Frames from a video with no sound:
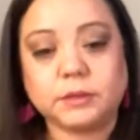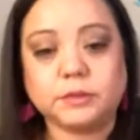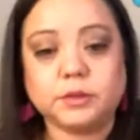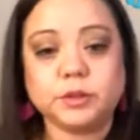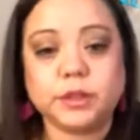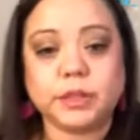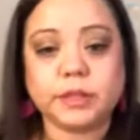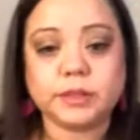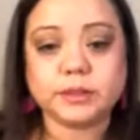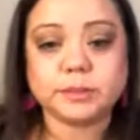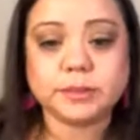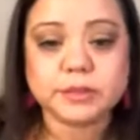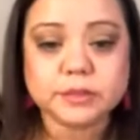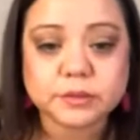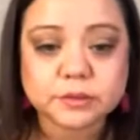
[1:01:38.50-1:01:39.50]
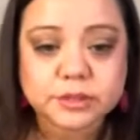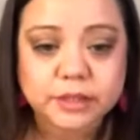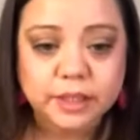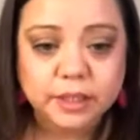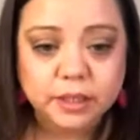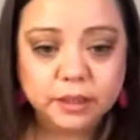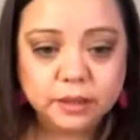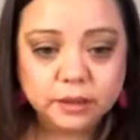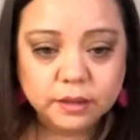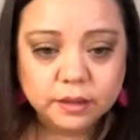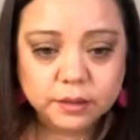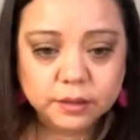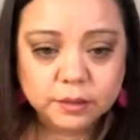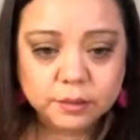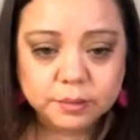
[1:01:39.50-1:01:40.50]
Try not to be so shaky.
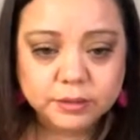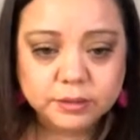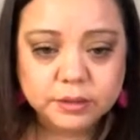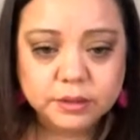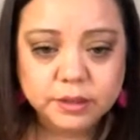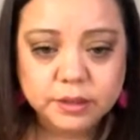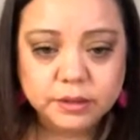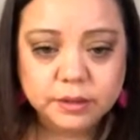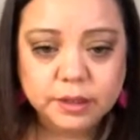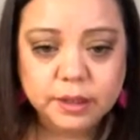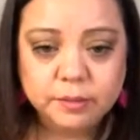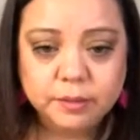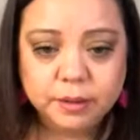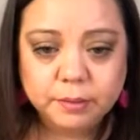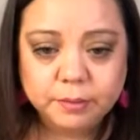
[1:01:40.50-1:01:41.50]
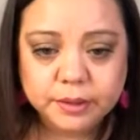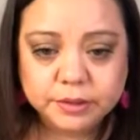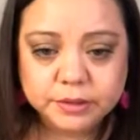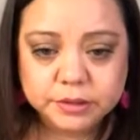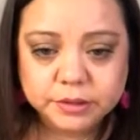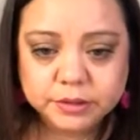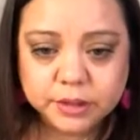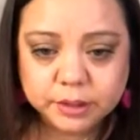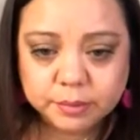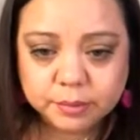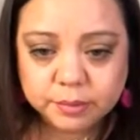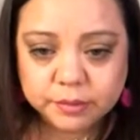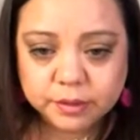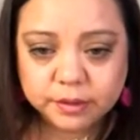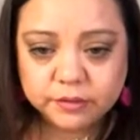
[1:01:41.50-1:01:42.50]
You posted the other day about my
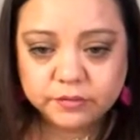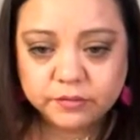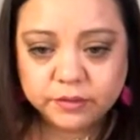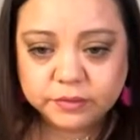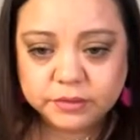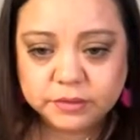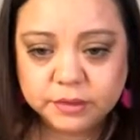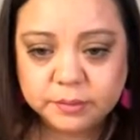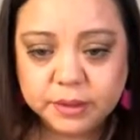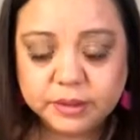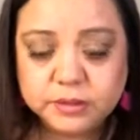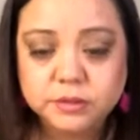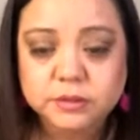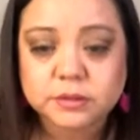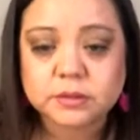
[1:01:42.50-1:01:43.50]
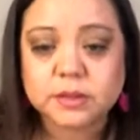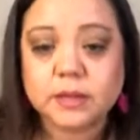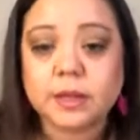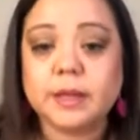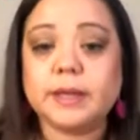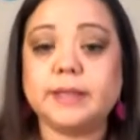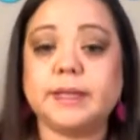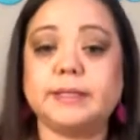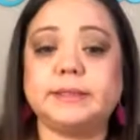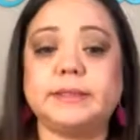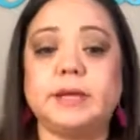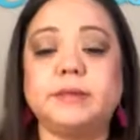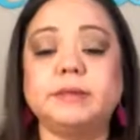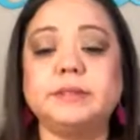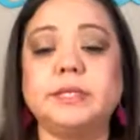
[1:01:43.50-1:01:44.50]
turntable that you found some at. Yes,
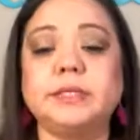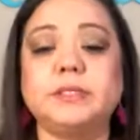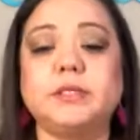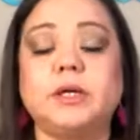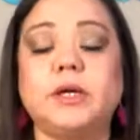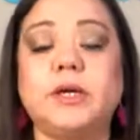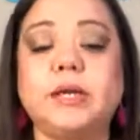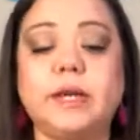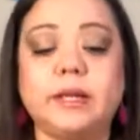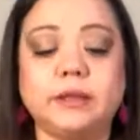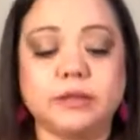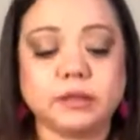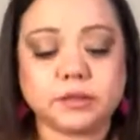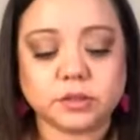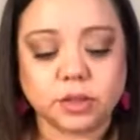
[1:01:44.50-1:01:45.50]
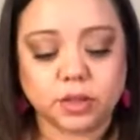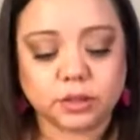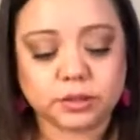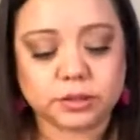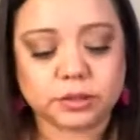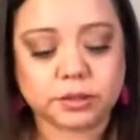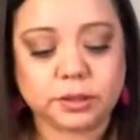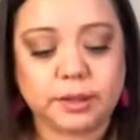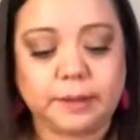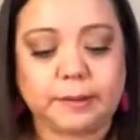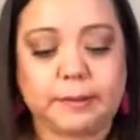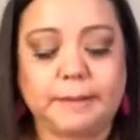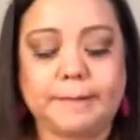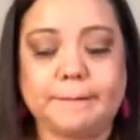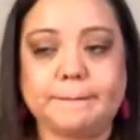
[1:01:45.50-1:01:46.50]
that was at Target at the
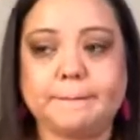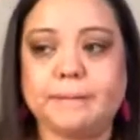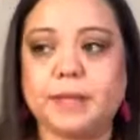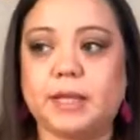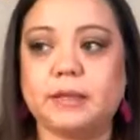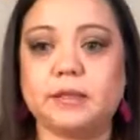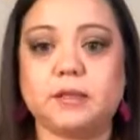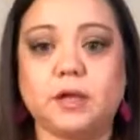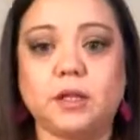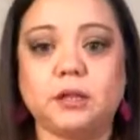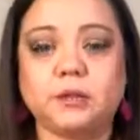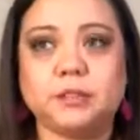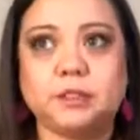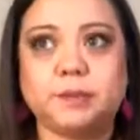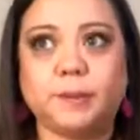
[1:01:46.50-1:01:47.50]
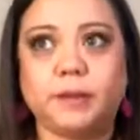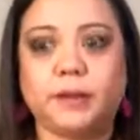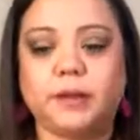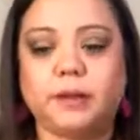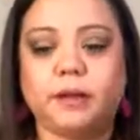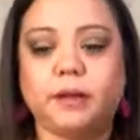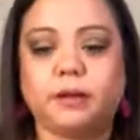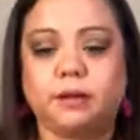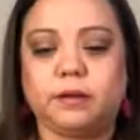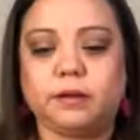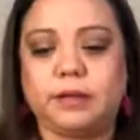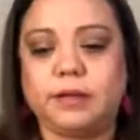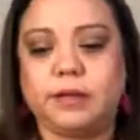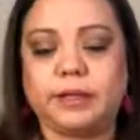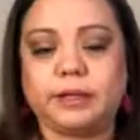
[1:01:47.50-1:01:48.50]
dollar spot
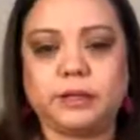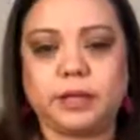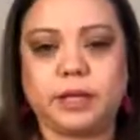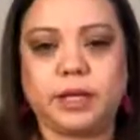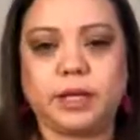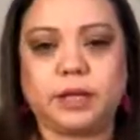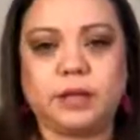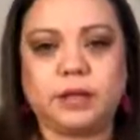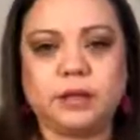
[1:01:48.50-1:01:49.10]
at Target.